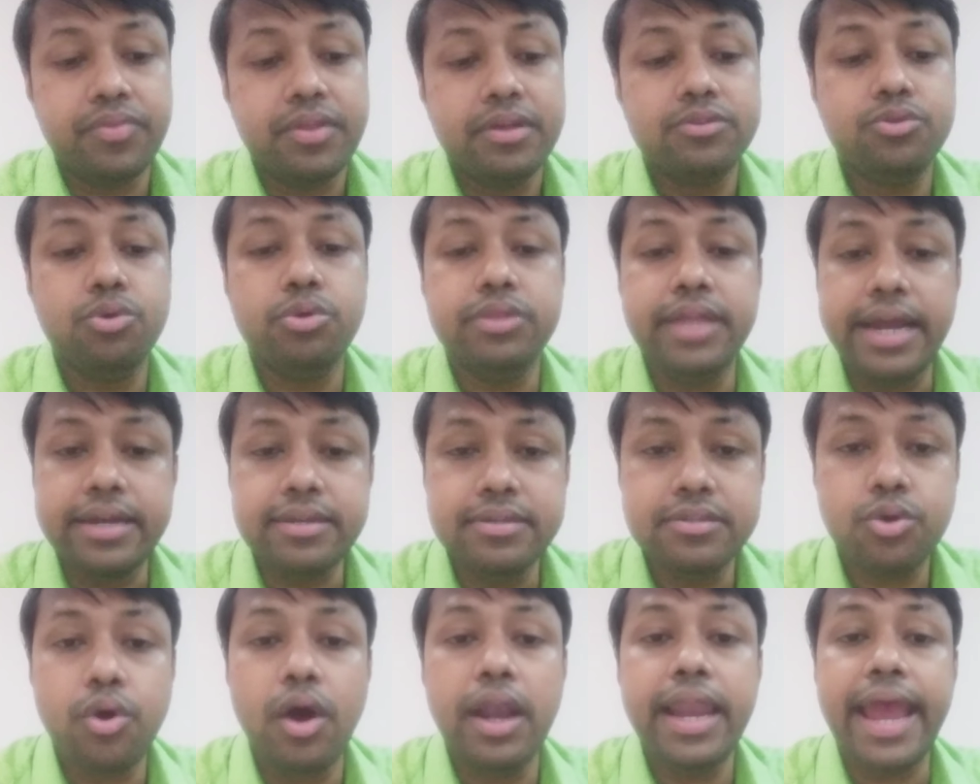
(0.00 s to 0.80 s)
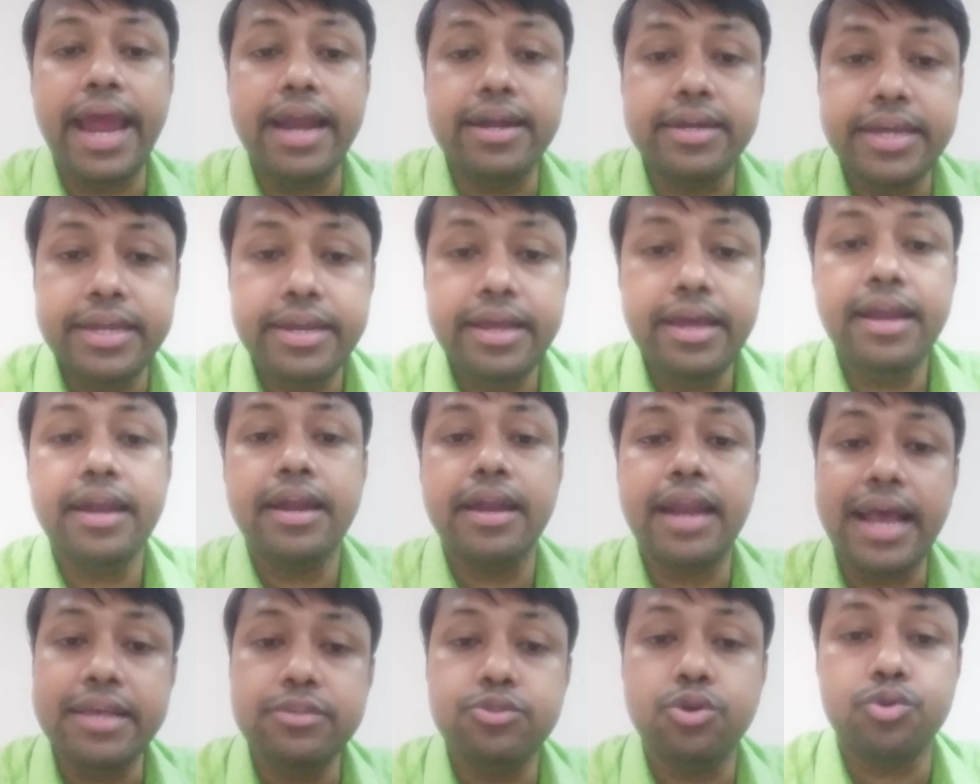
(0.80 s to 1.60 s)
So that is called anterior
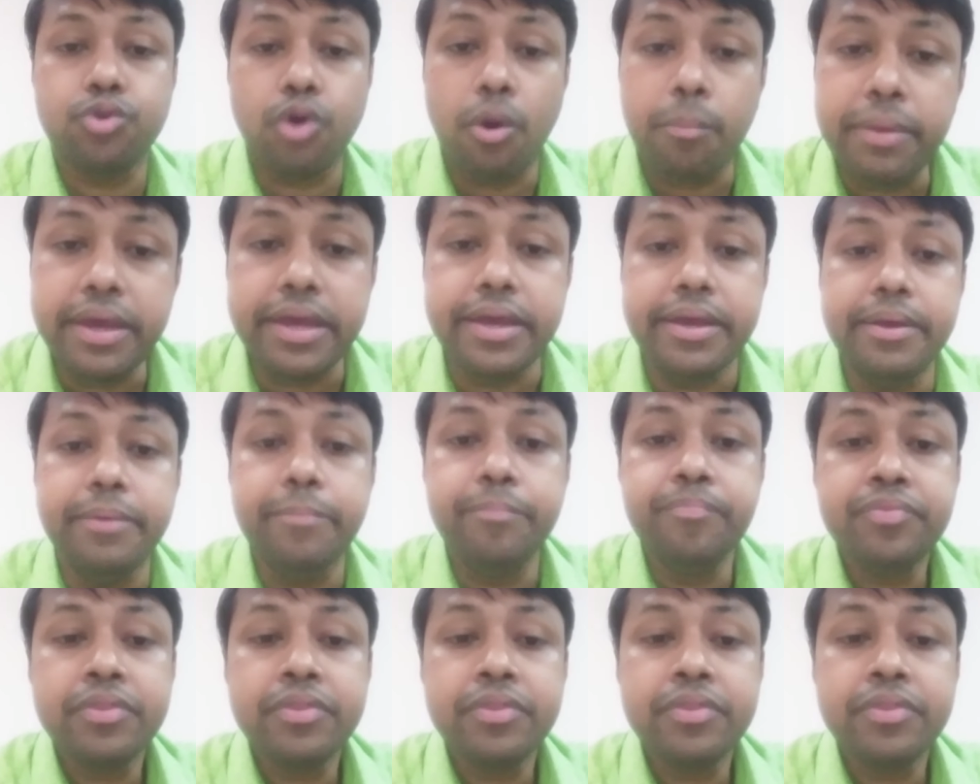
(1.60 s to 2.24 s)
rhizotomy.